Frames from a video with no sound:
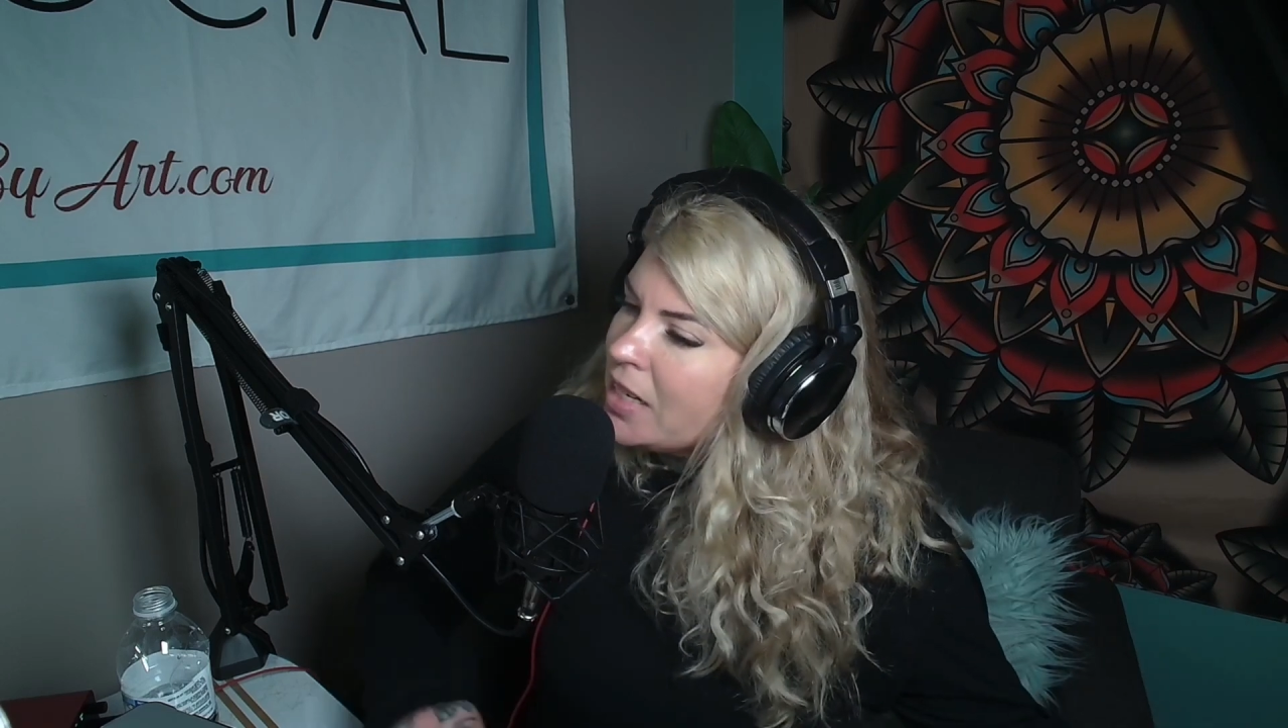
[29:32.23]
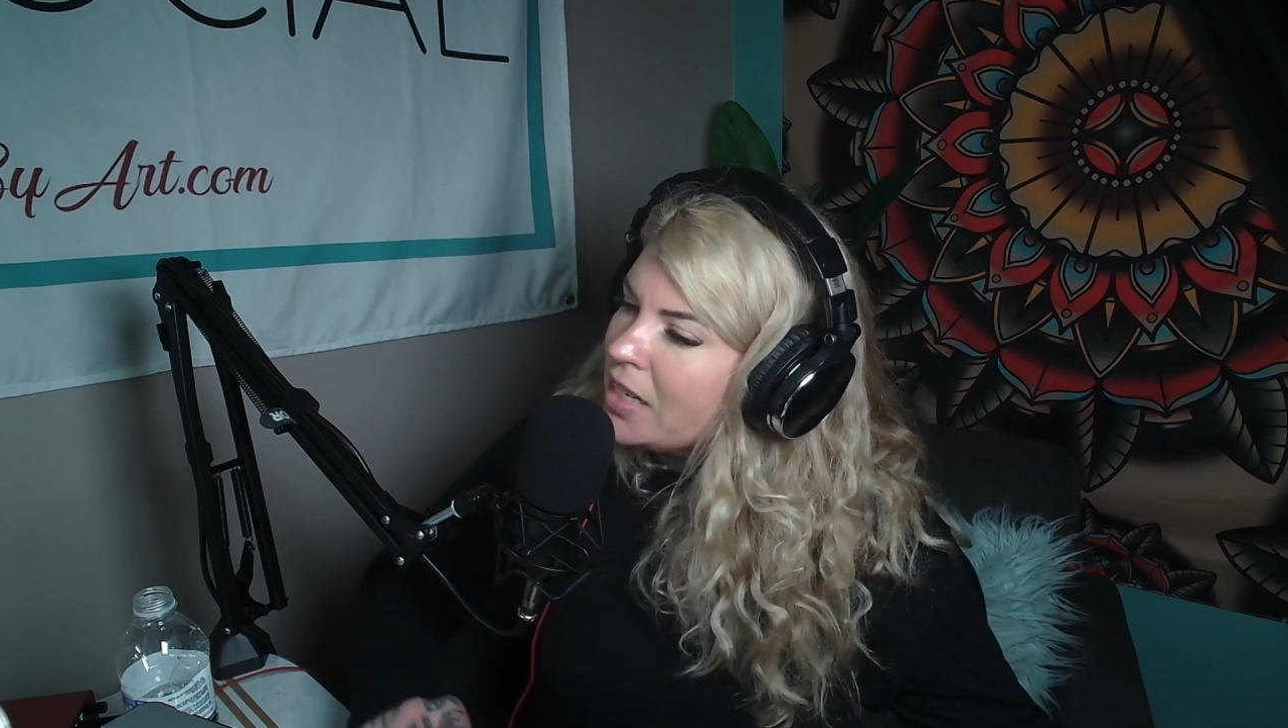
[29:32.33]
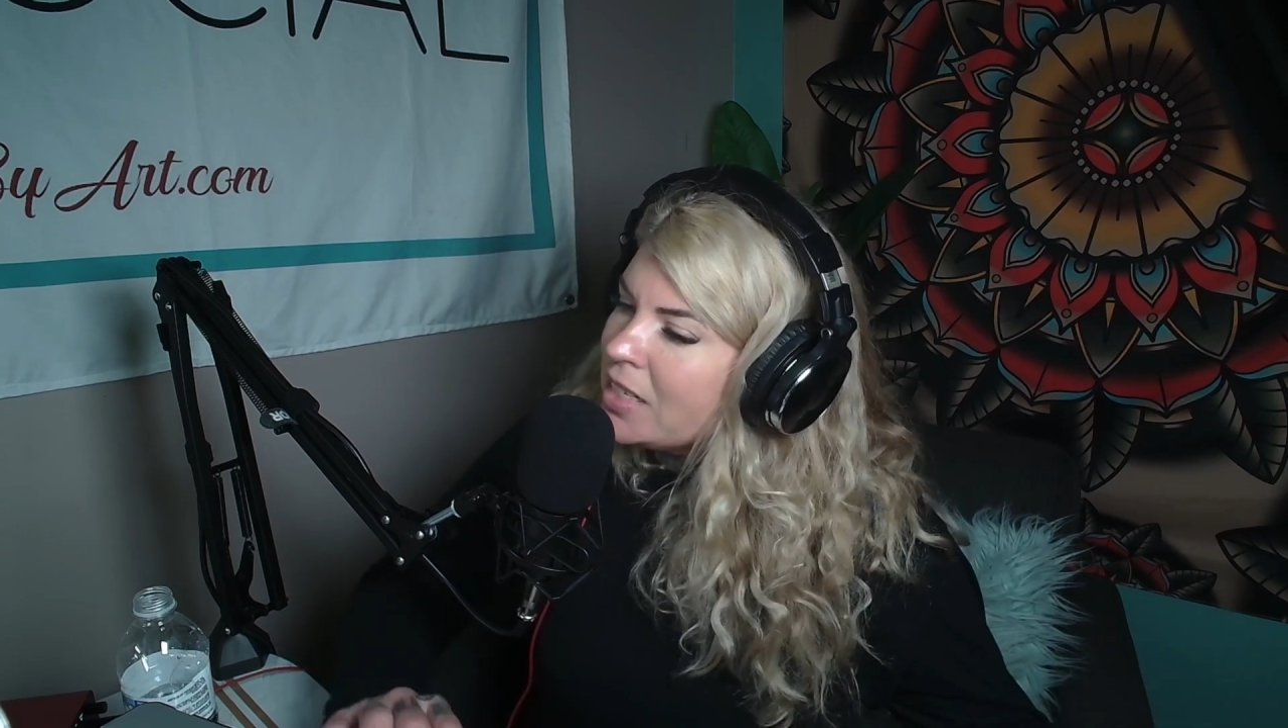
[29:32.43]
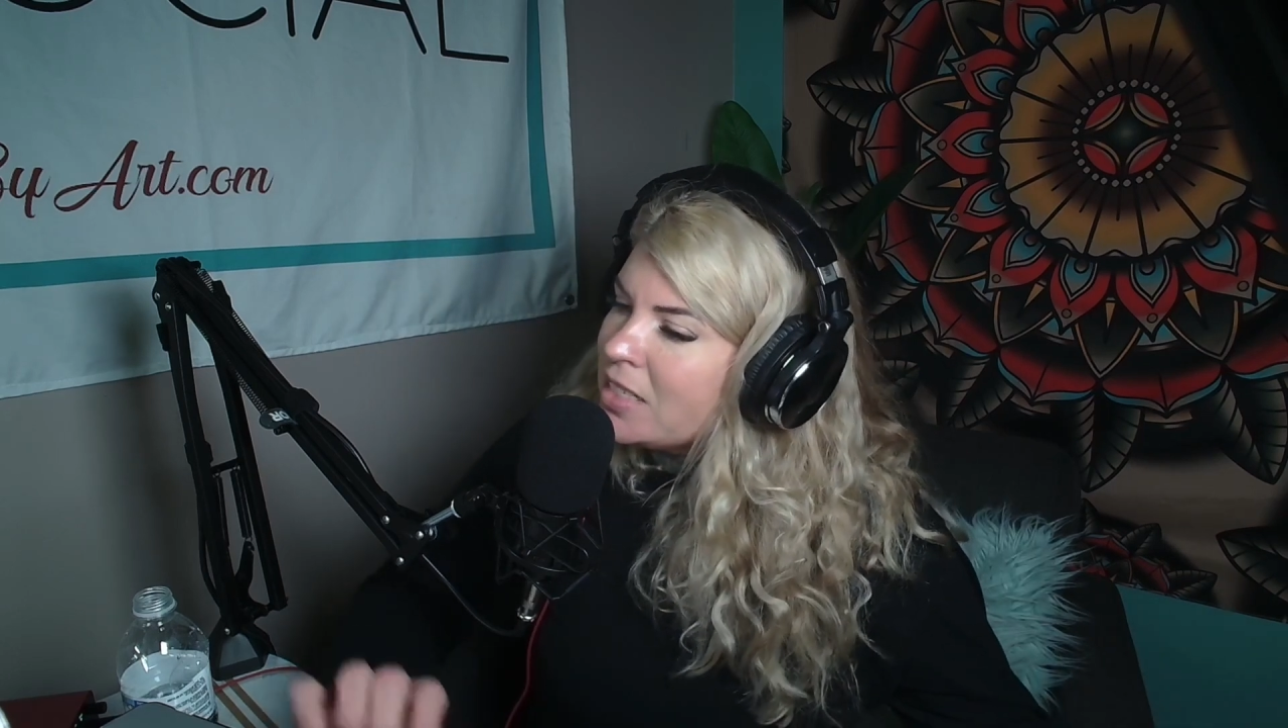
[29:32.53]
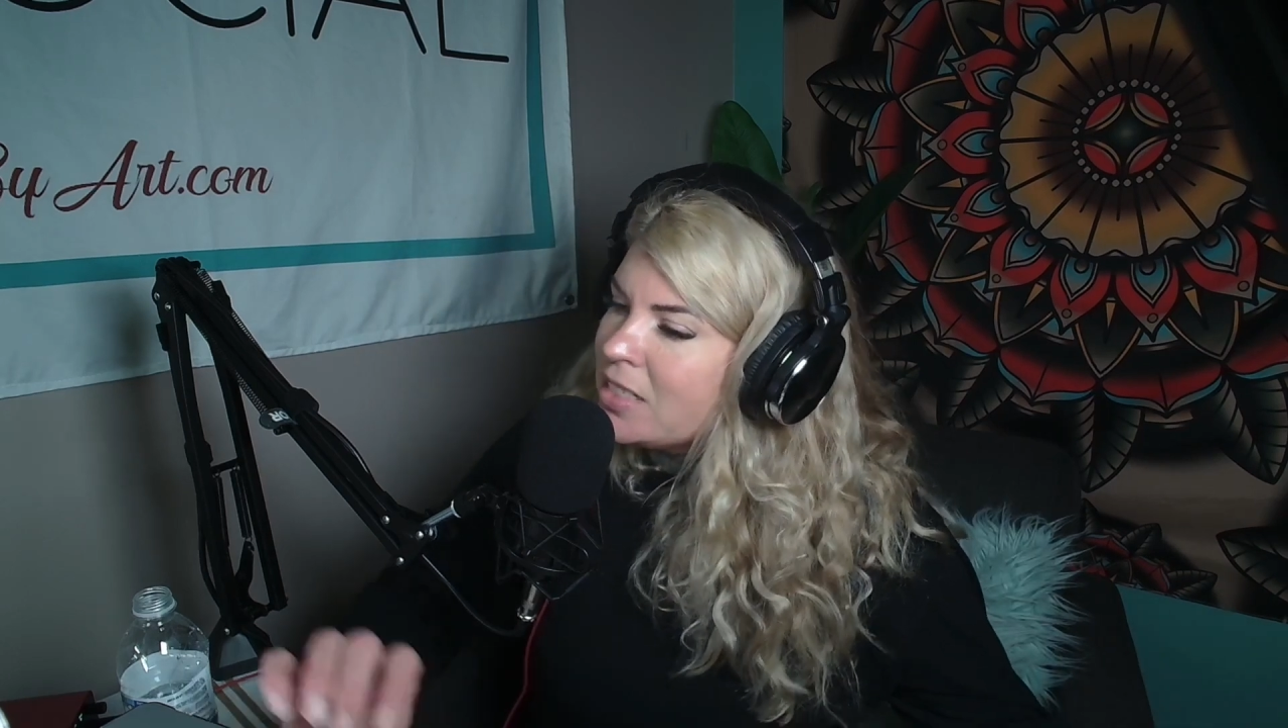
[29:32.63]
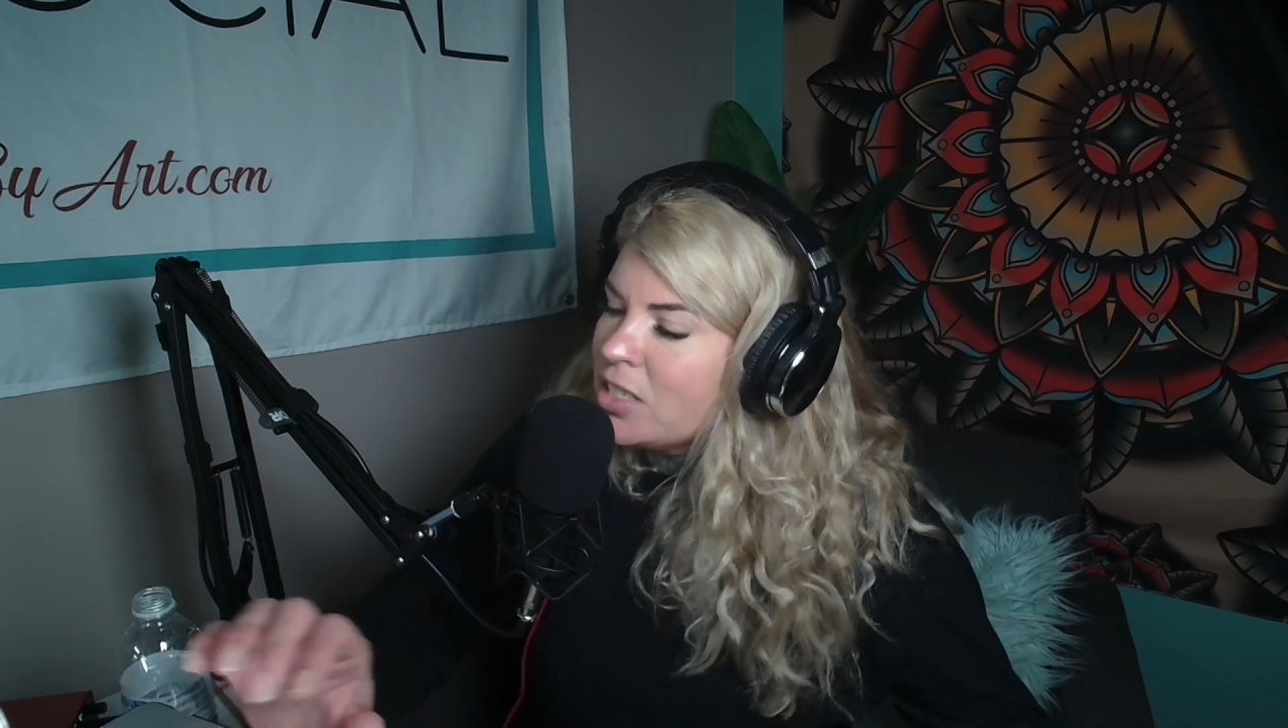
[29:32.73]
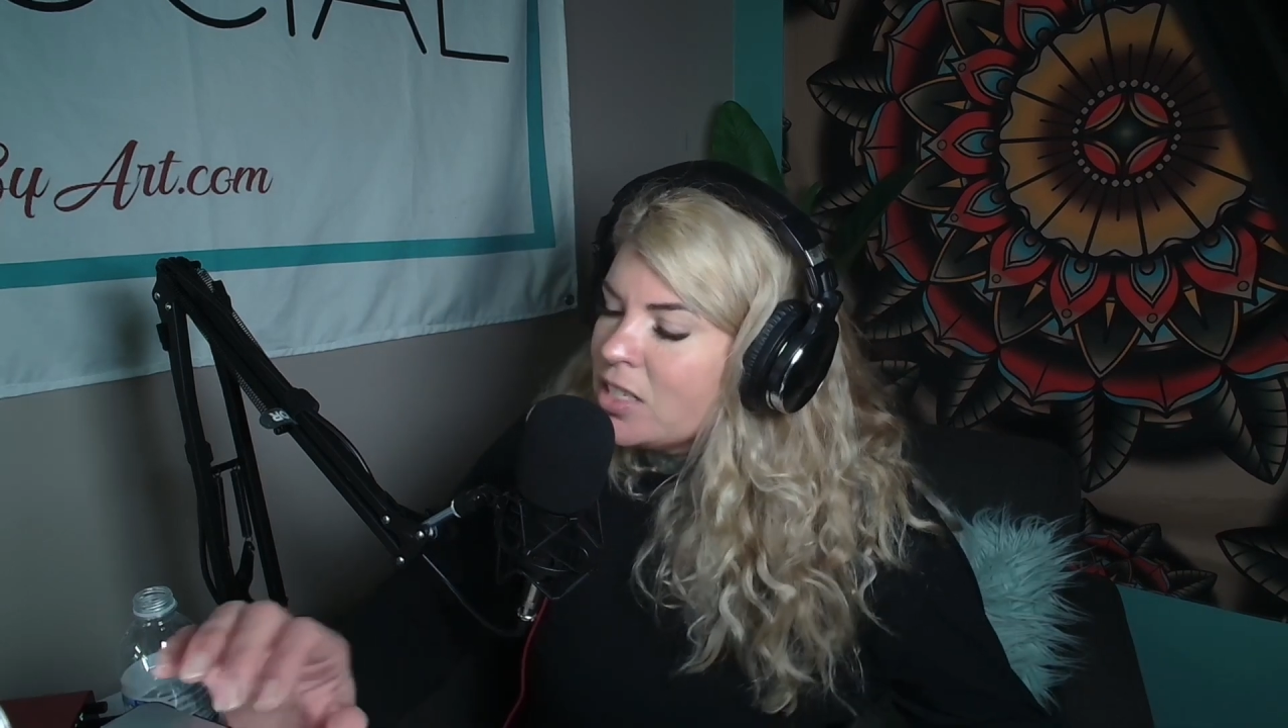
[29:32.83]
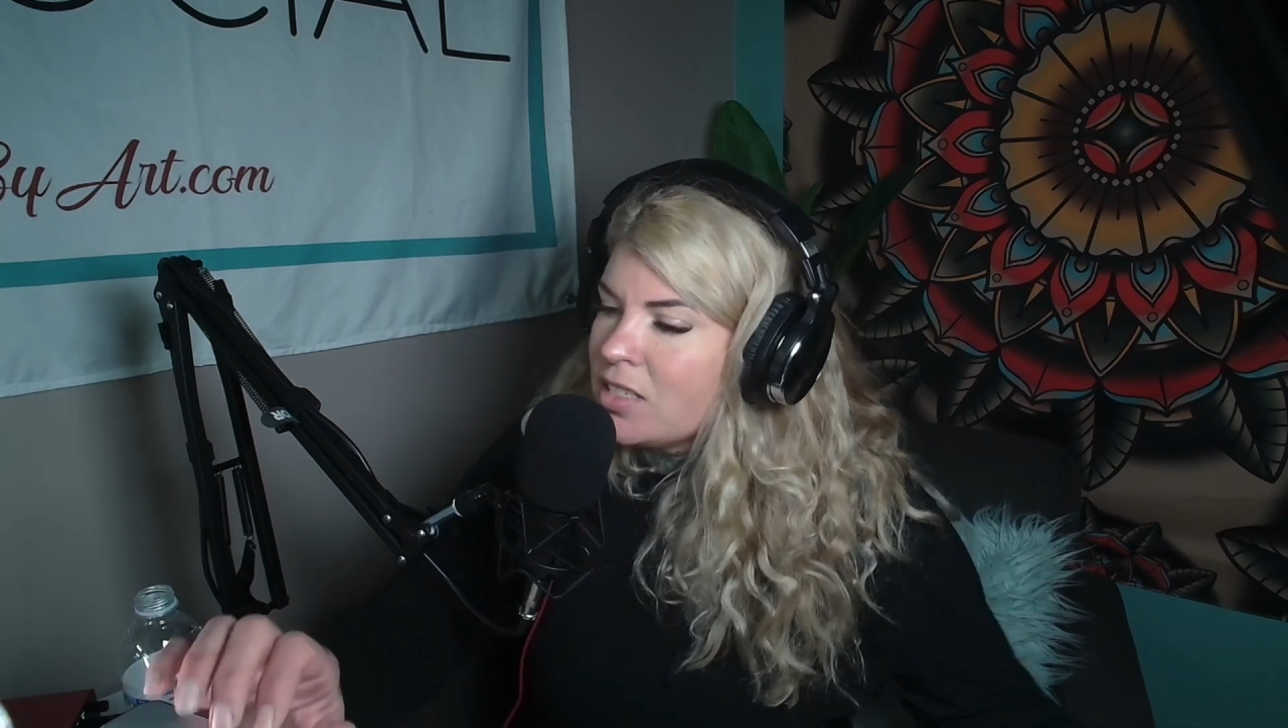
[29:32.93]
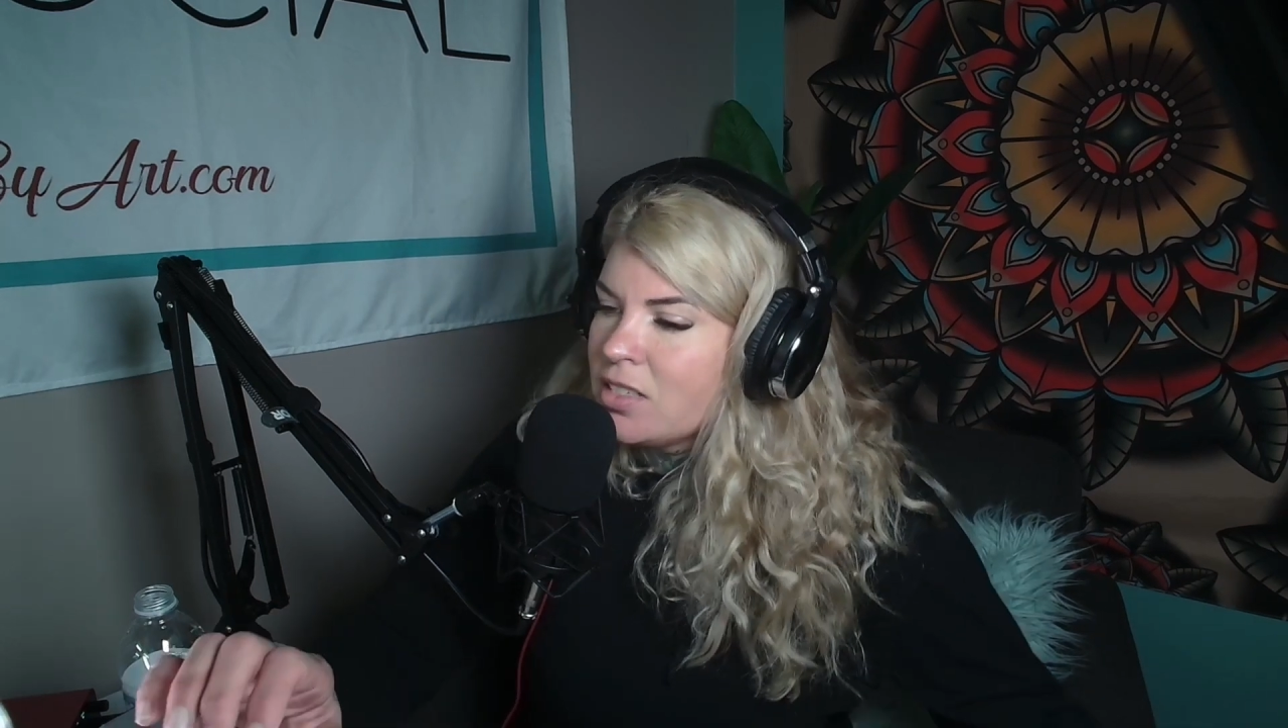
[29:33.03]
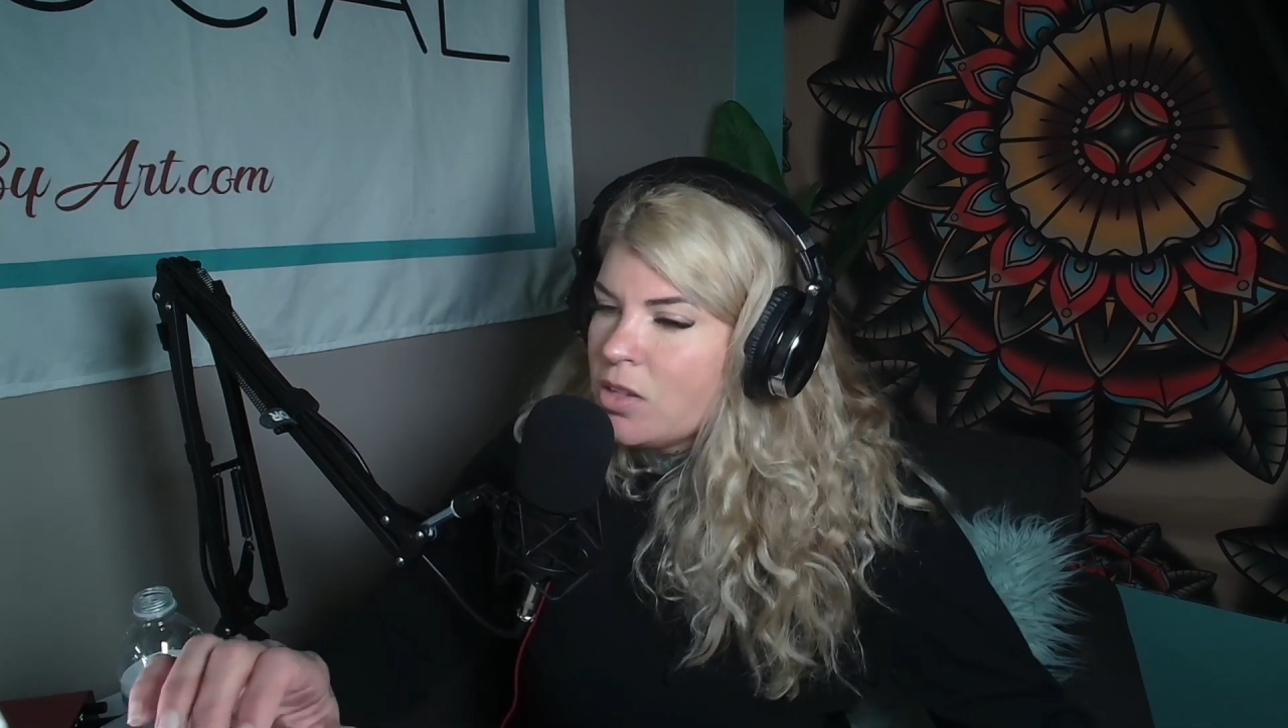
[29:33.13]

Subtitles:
is just